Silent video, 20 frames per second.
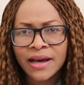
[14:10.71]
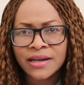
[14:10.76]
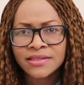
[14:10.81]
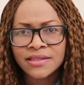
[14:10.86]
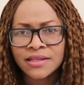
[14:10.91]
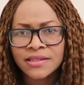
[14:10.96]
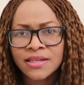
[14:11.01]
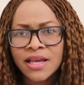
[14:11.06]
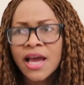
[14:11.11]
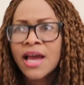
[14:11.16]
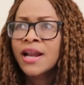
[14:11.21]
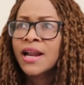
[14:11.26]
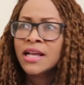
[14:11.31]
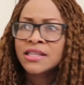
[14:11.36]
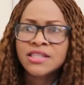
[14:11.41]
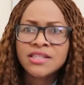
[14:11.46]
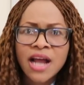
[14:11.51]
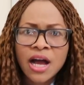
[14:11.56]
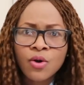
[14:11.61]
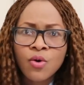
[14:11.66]
accent.
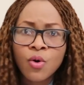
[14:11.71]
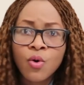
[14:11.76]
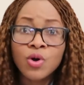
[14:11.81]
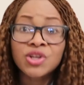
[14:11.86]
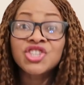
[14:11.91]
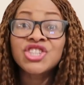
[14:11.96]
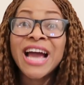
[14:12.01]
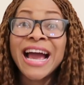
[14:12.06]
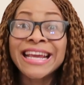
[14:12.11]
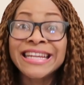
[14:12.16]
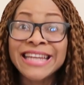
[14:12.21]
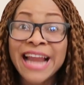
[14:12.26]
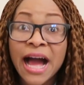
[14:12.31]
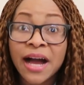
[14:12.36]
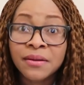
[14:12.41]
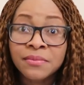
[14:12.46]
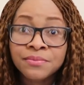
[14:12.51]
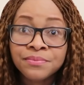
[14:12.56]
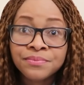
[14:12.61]
Nigeria go China.